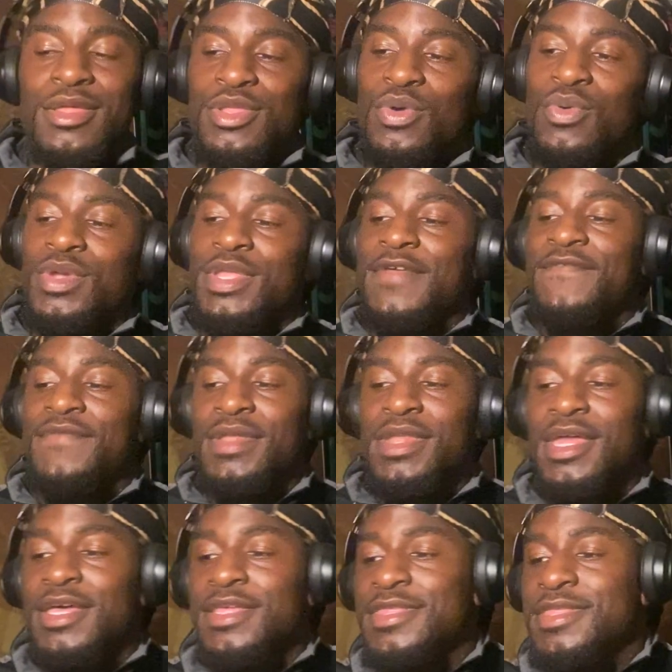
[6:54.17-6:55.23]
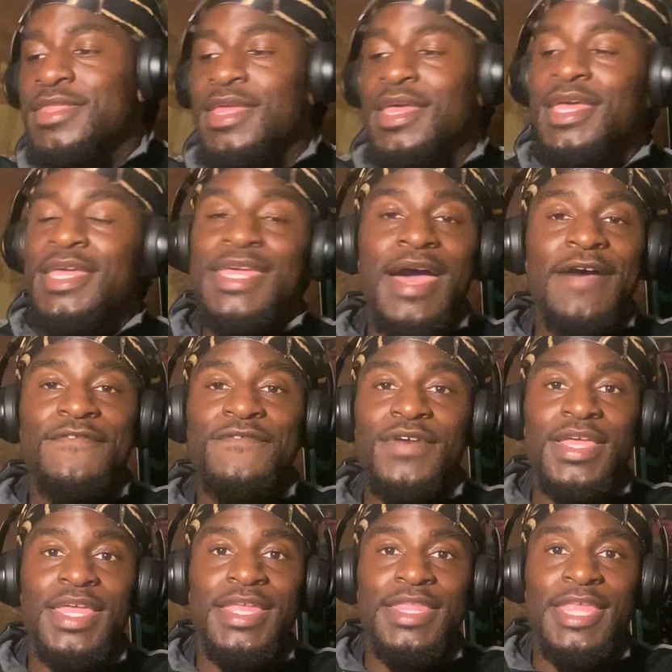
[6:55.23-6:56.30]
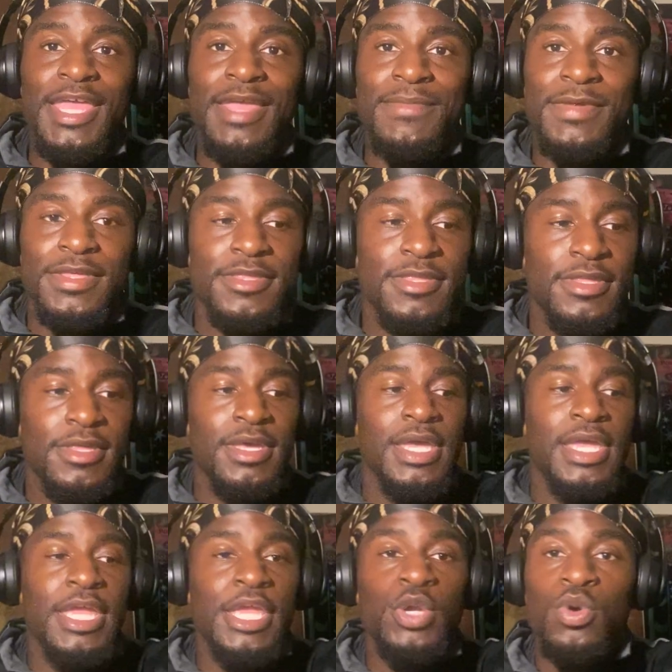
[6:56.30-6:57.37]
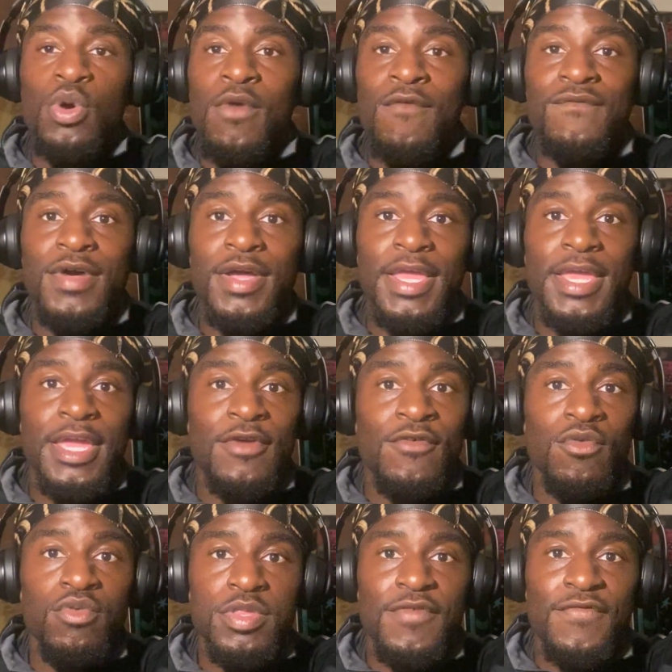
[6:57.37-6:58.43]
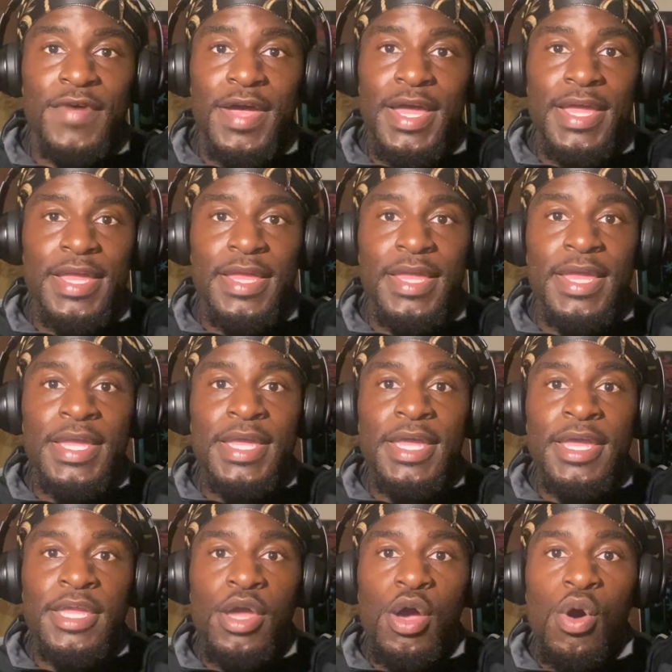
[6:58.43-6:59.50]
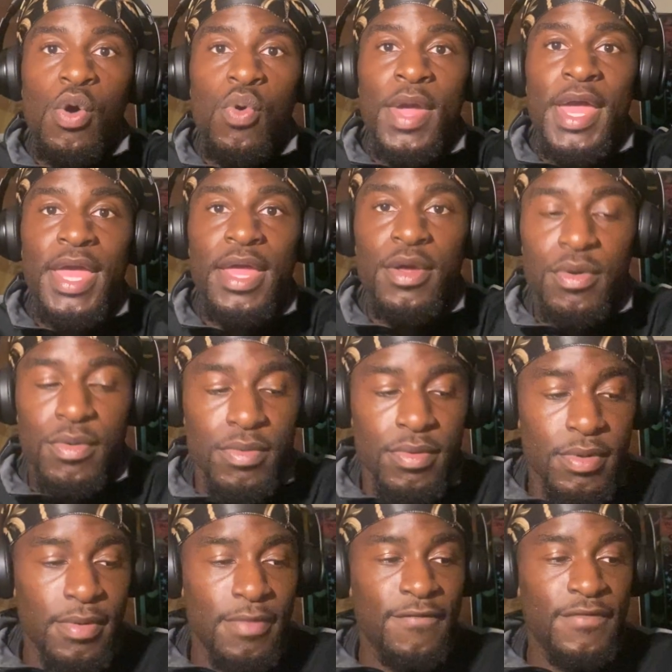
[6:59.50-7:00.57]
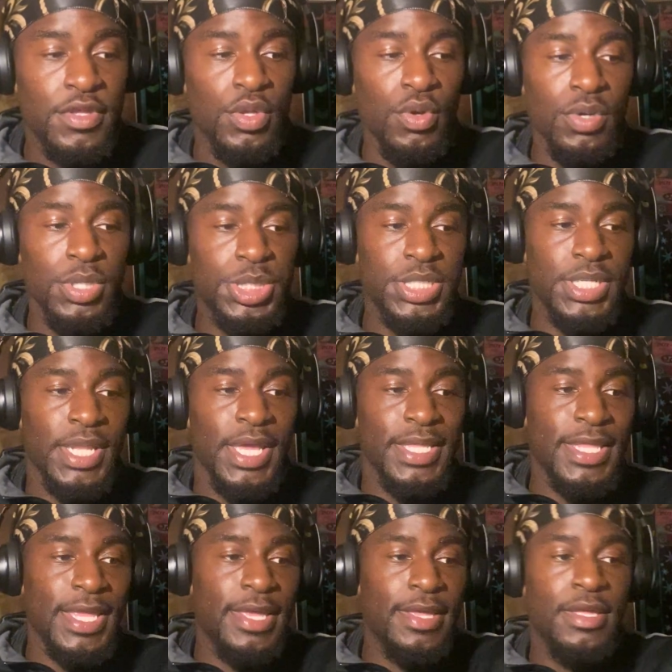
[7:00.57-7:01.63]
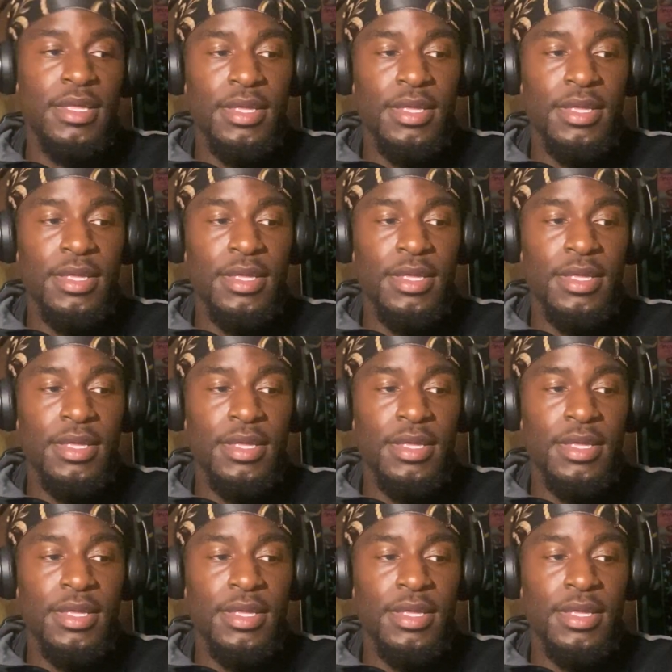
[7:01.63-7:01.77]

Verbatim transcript: doing it for lust, y'all fucking demons. And you're gonna fucking get crucified in your own hell for doing shit like that.